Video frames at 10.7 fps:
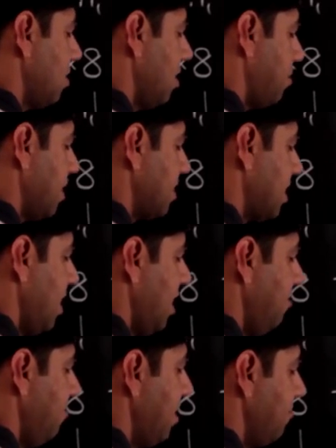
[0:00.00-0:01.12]
So the person
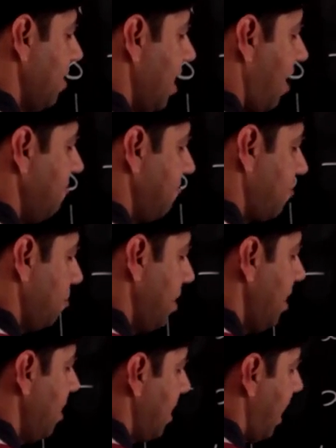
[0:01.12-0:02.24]
leaving will have to
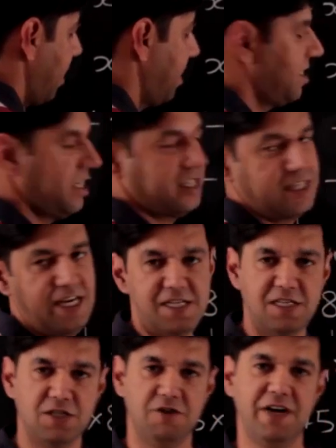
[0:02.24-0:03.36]
be 96
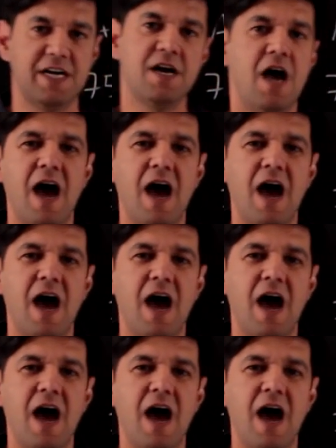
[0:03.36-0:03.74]
kgs away.